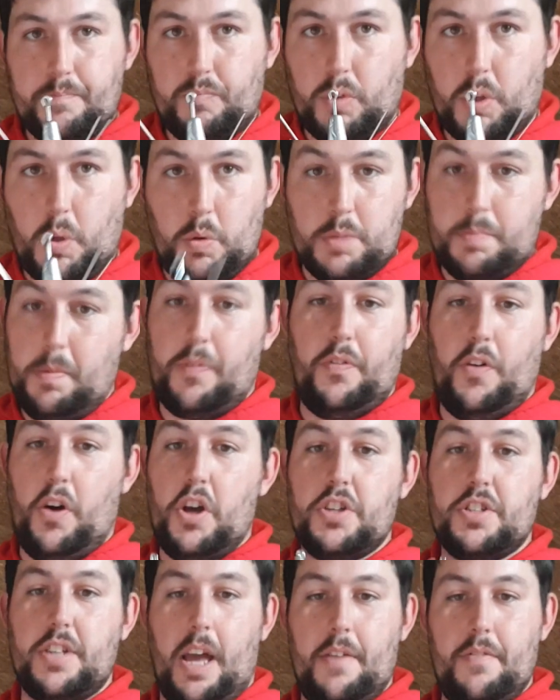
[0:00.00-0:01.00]
was my
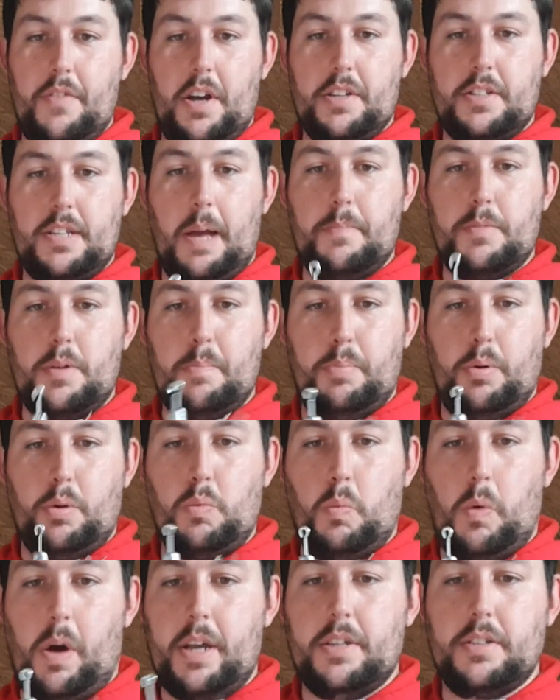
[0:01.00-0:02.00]
first ever attempt on putting
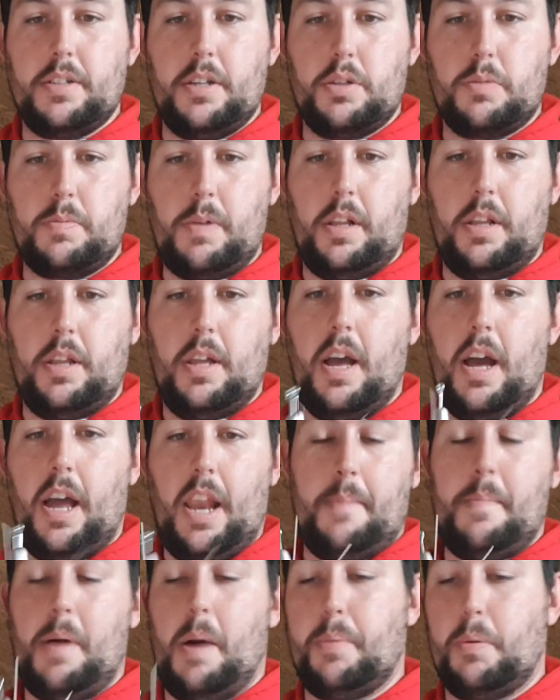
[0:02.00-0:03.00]
wires in as well, and
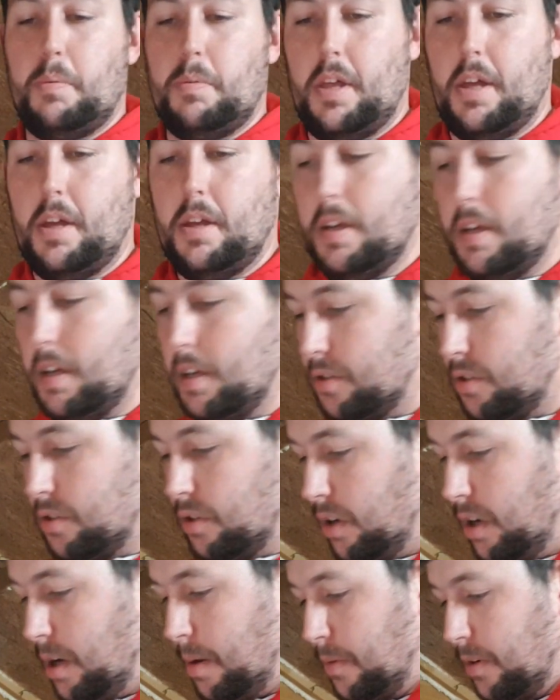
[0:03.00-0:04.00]
I'm happy with it.
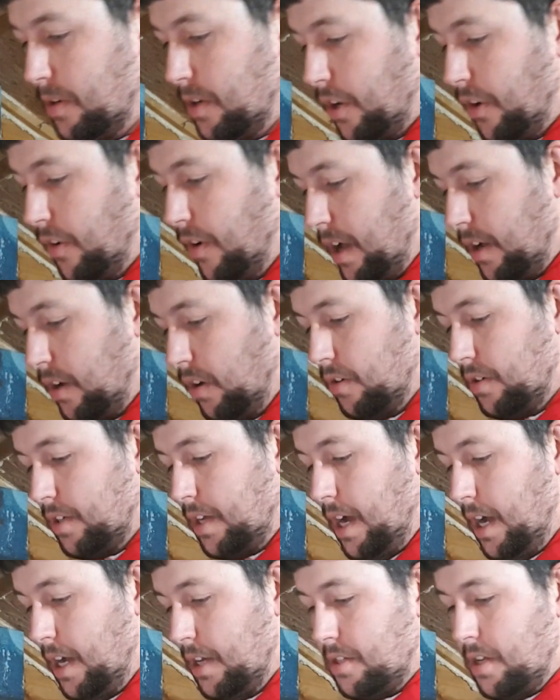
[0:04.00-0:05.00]
So I'm going to crack on,
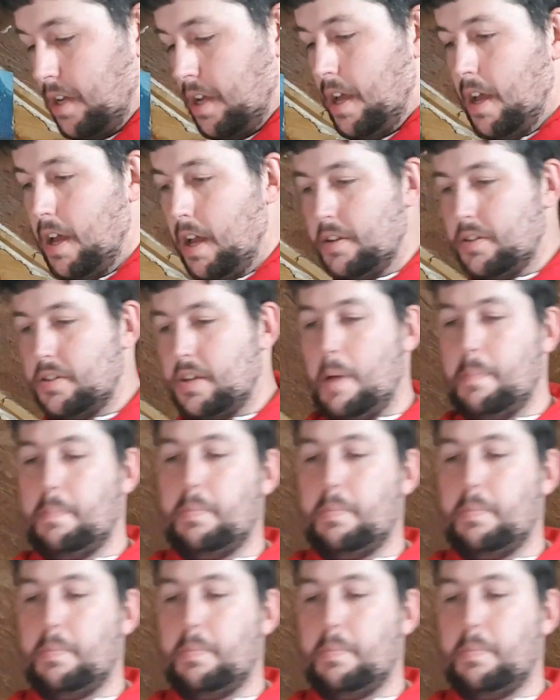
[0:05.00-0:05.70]
guys, and start